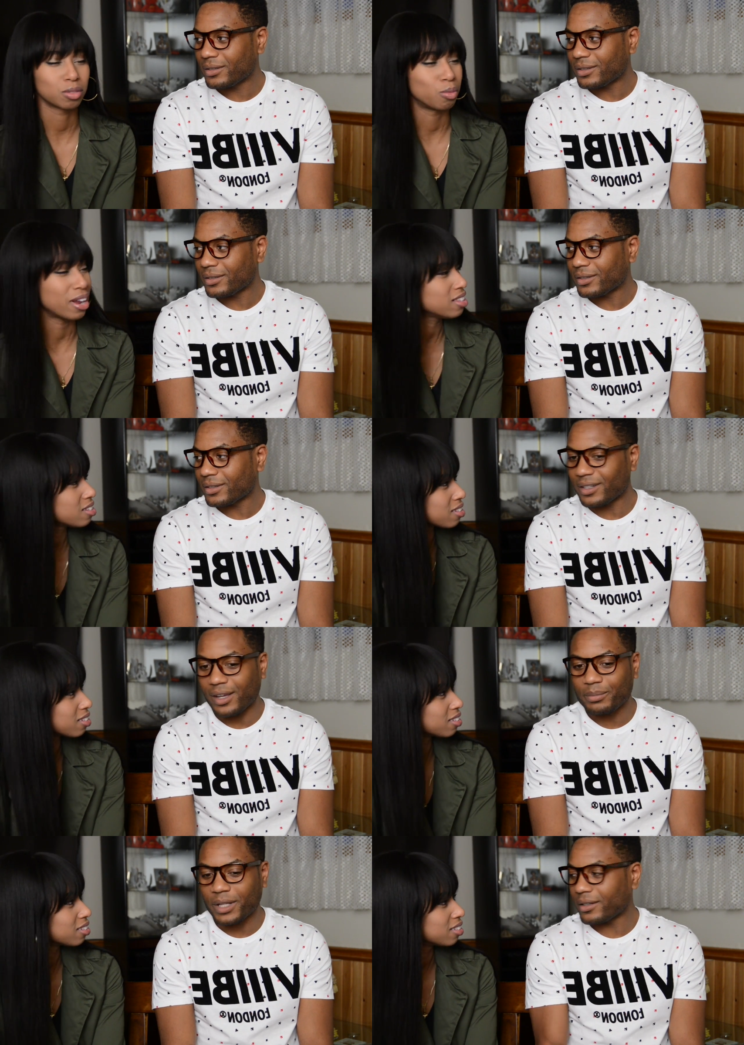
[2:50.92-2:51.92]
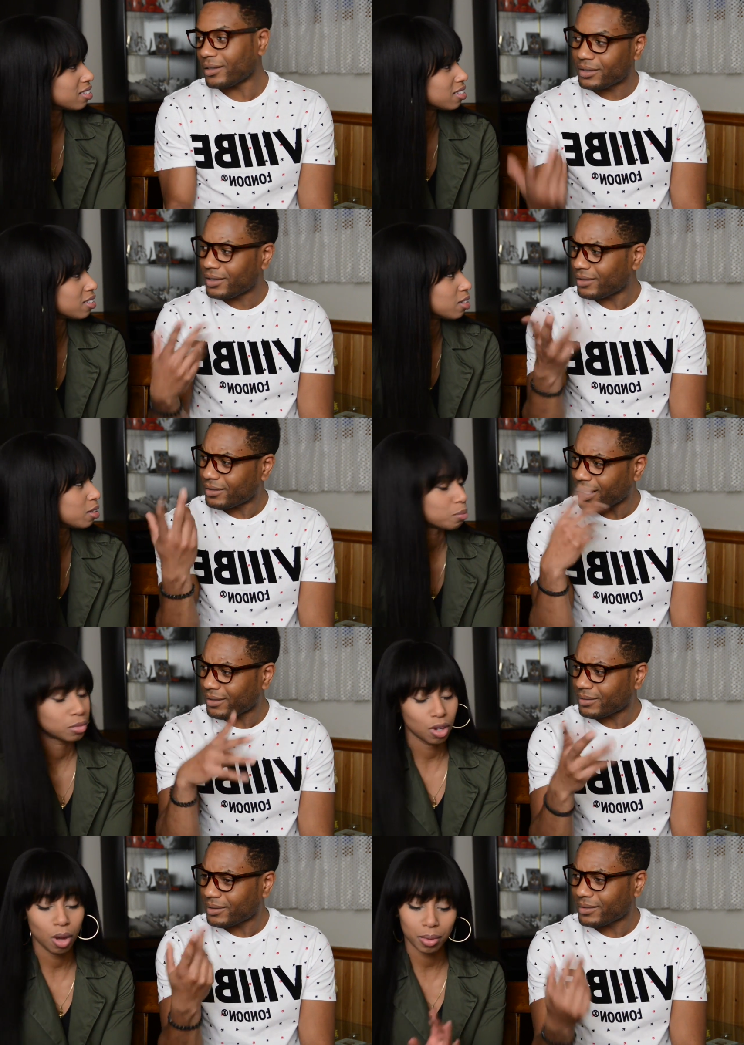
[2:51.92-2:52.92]
Speaker 1: Rent? Stopped. I don't know. You know
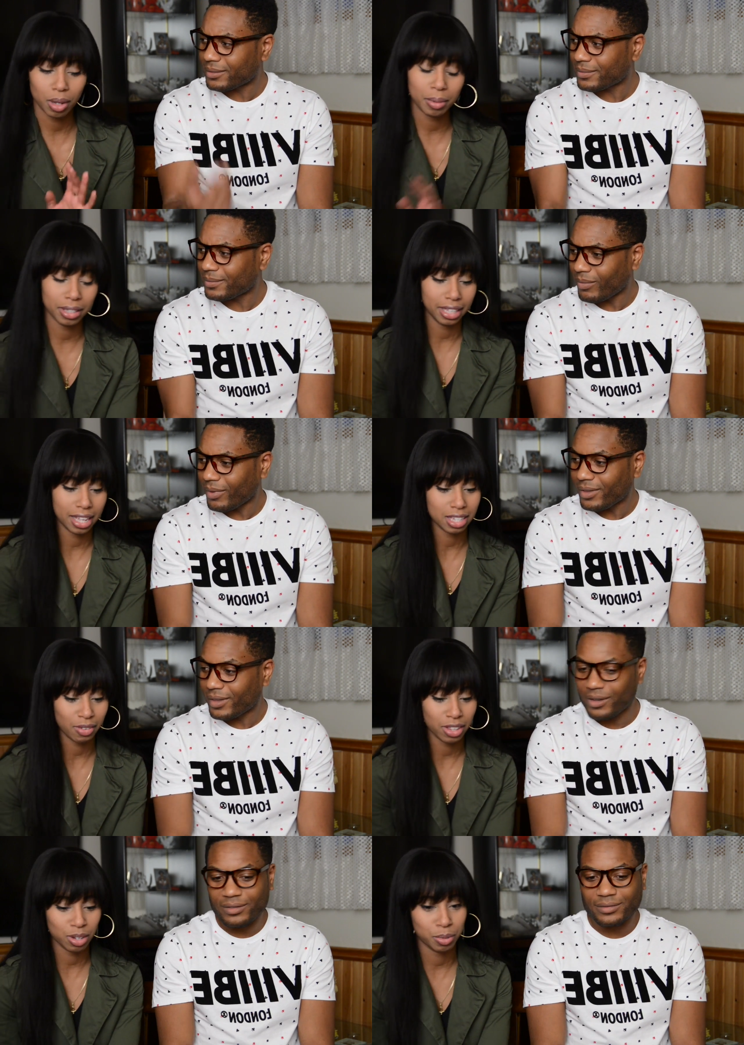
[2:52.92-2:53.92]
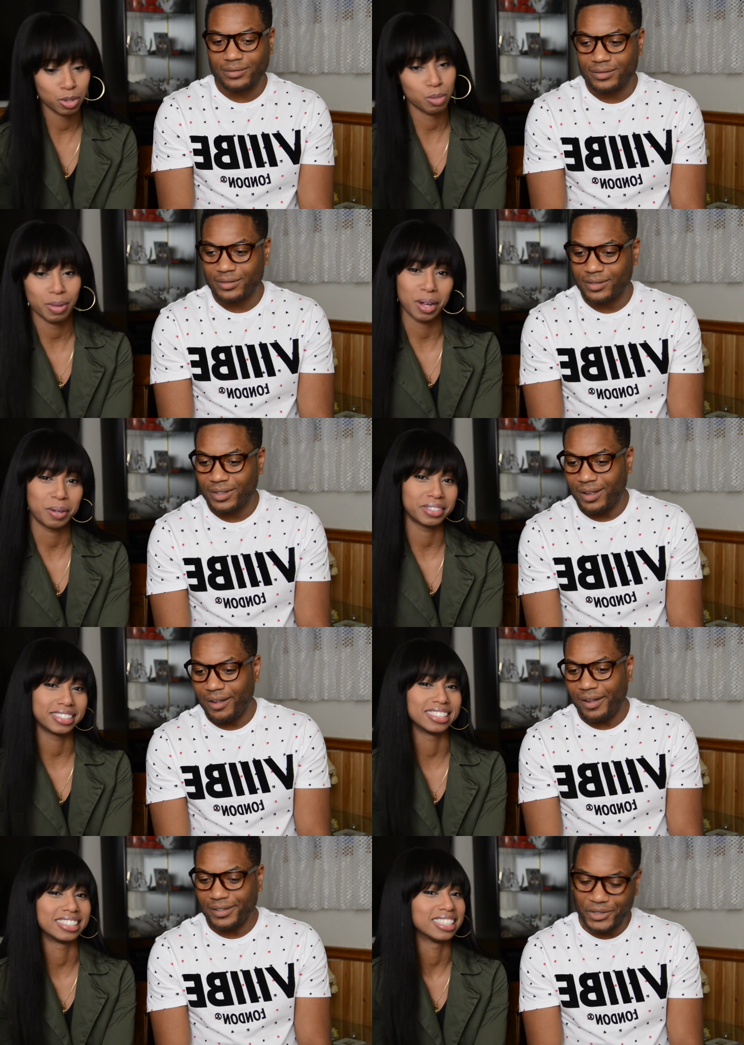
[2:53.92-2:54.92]
that. No, I'm good. Thanks. I'd rather produce my own.
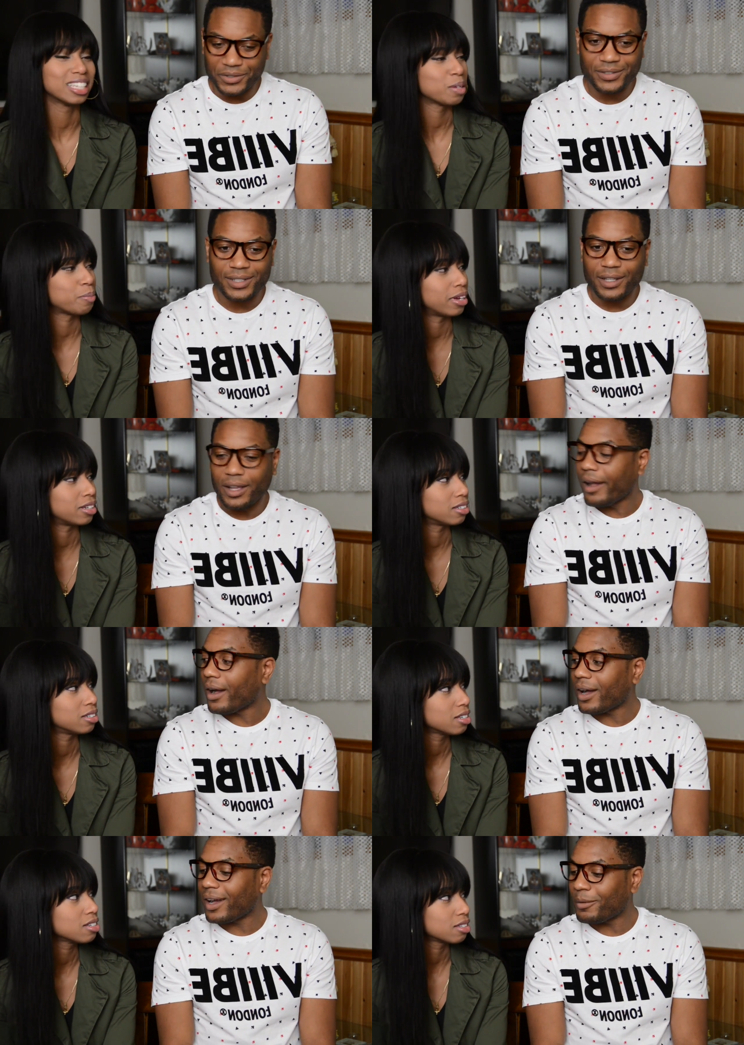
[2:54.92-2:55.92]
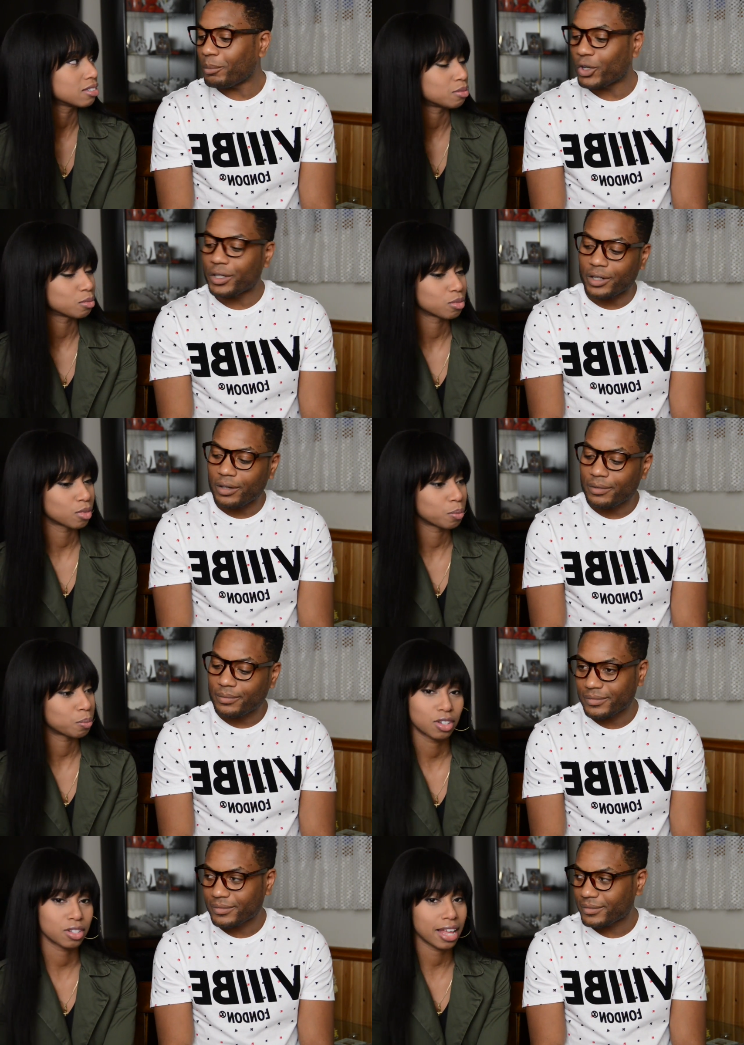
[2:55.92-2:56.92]
Sure. But. Uh, boy or girl?
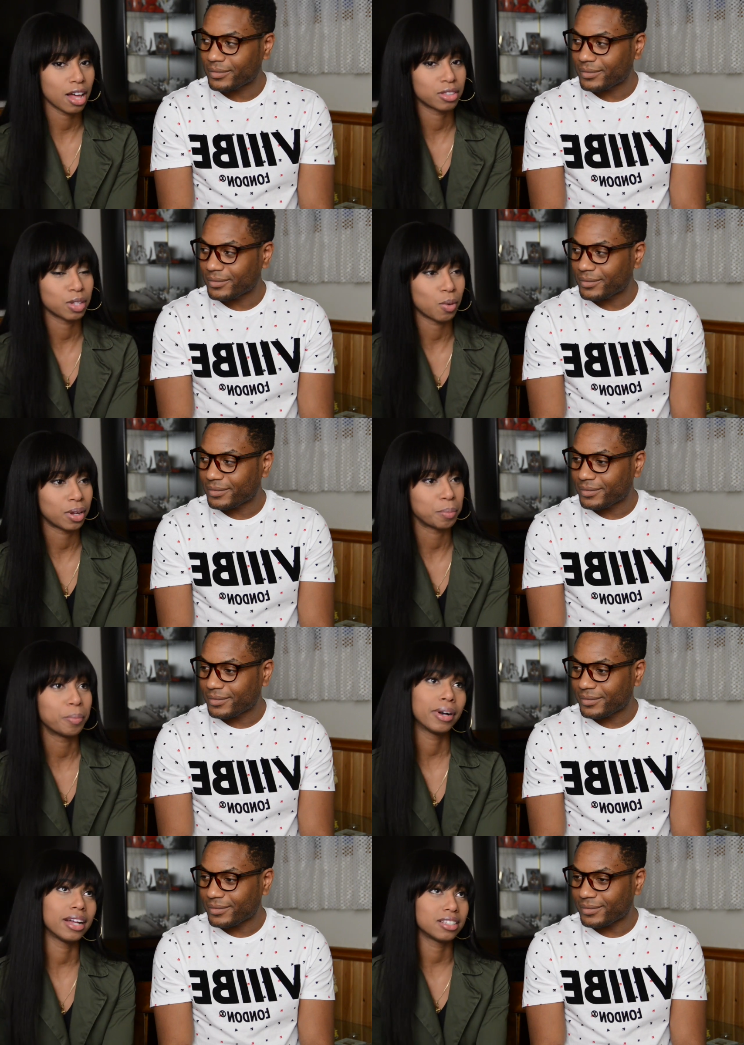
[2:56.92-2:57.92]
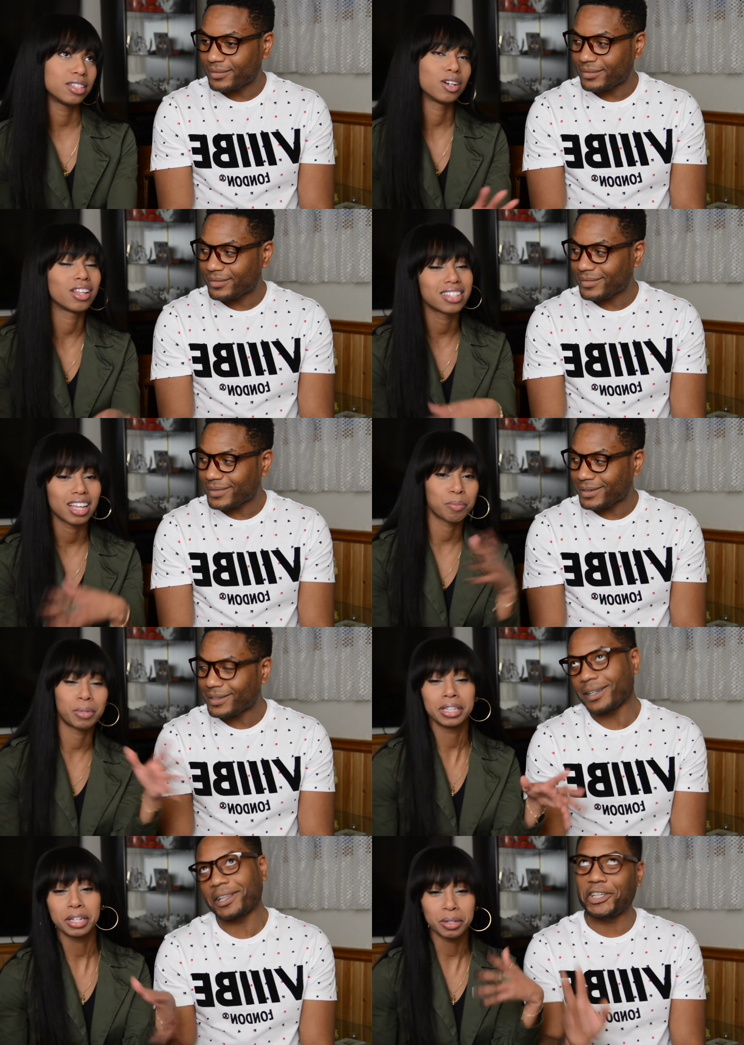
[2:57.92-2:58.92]
just a healthy one. But you know, it's like a
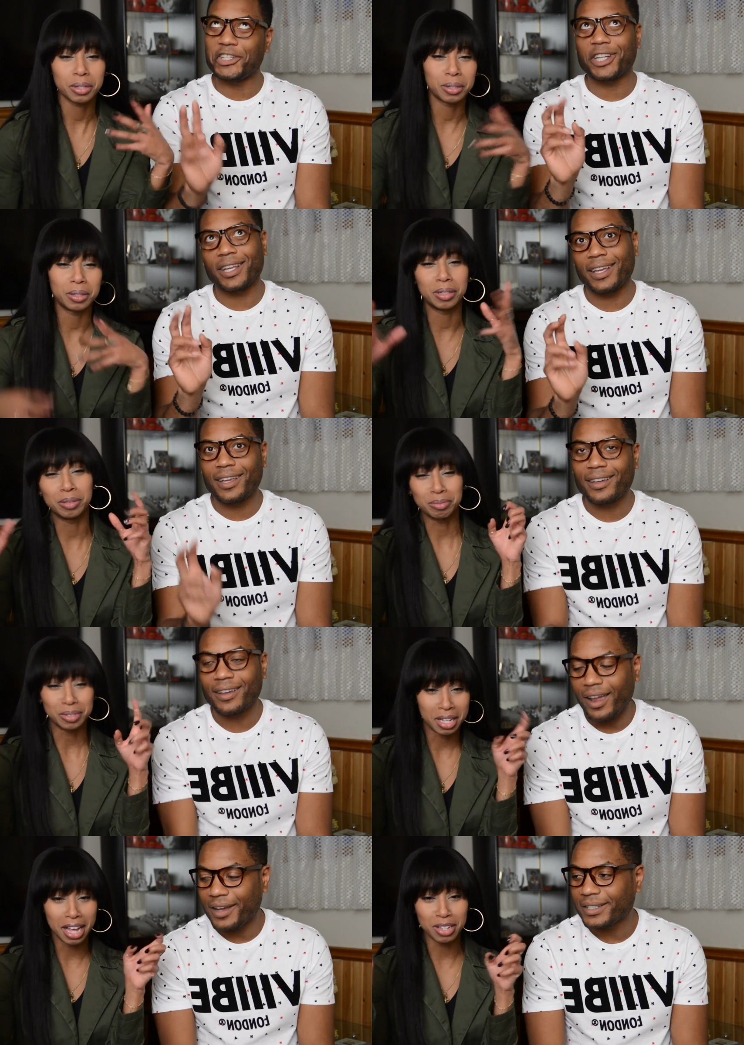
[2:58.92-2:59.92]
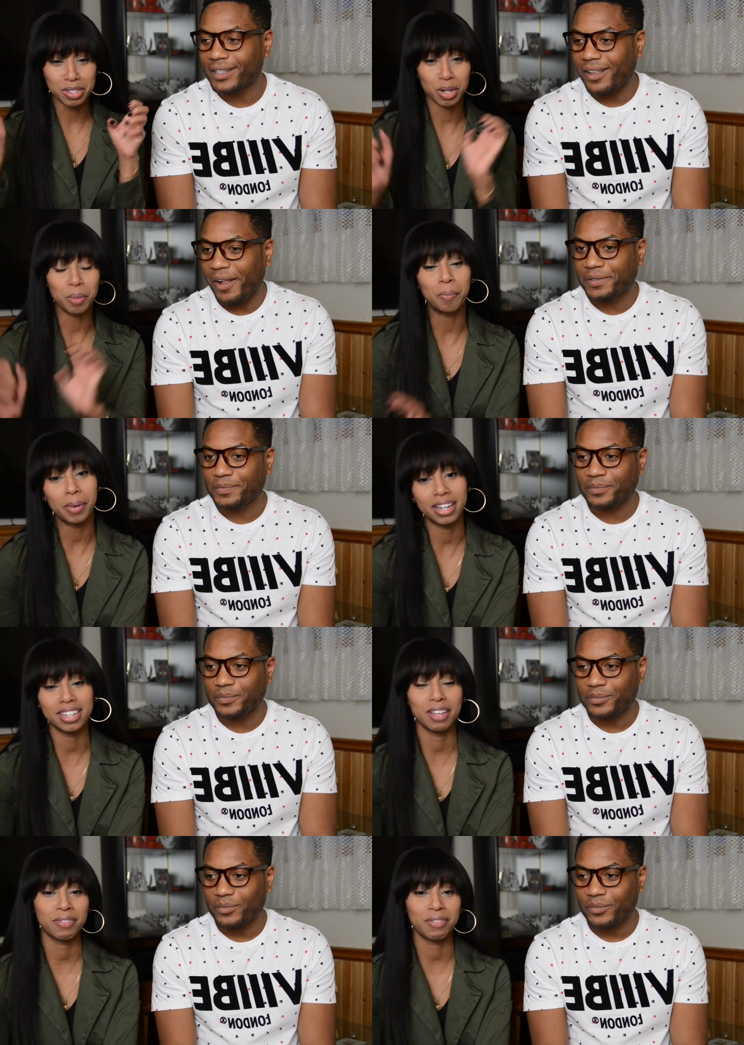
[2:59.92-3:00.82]
political answer. But